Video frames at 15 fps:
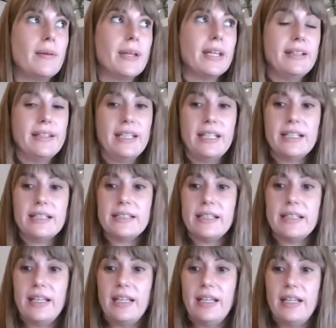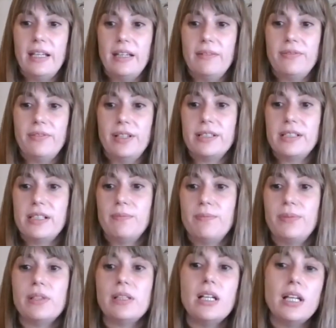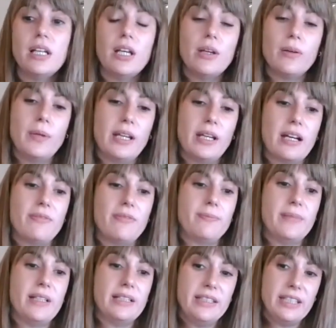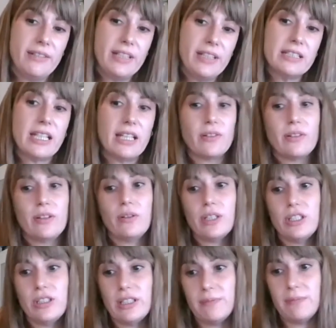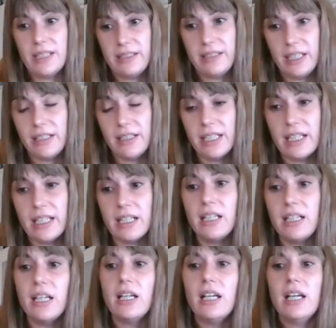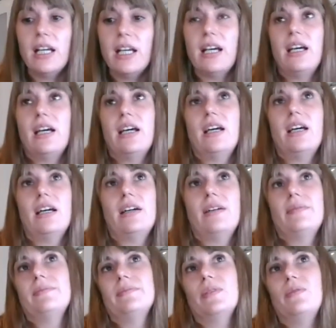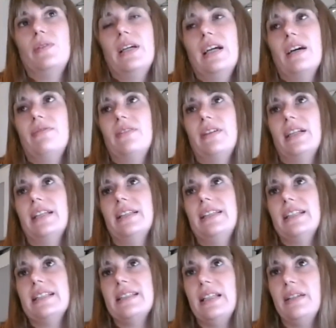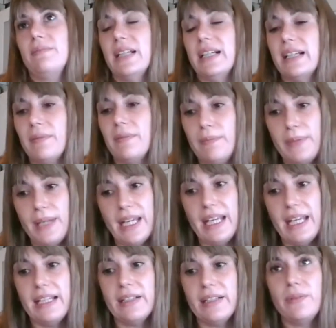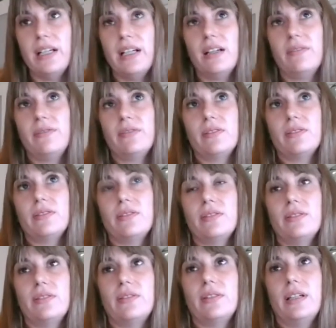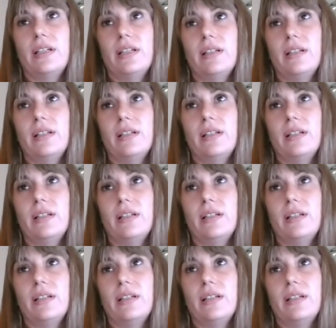In this, for example, we have material, psychoeducational material, we have an anti-stigma campaign, we have also